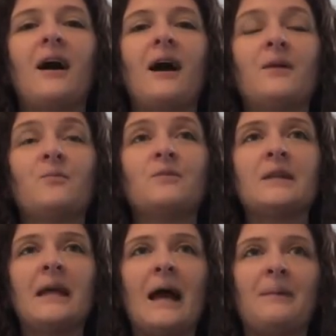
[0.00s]
I am
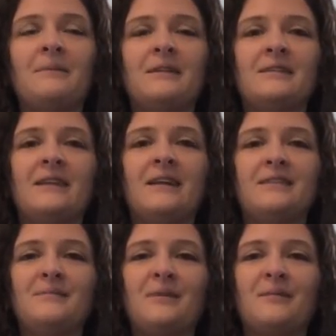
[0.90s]
really happy today
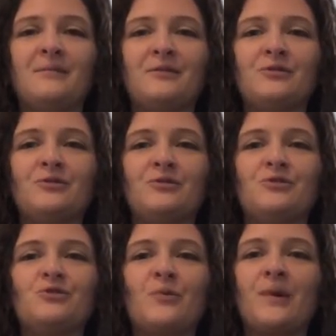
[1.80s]
to be able to
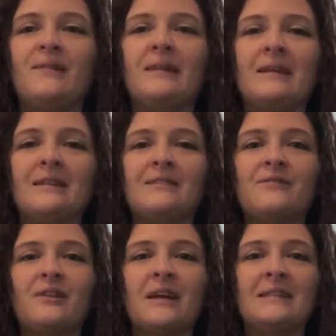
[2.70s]
join the
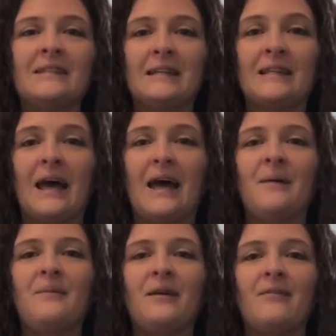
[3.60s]
Innisfil Idea
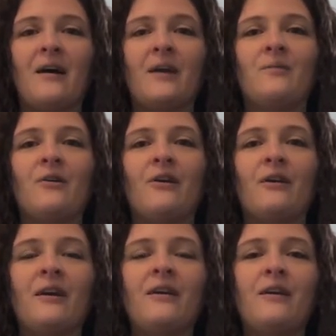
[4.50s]
Lab and
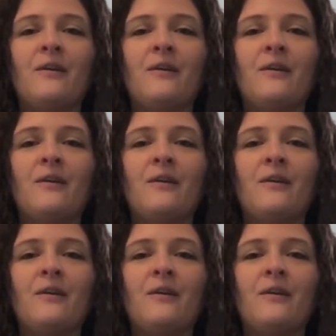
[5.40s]
Library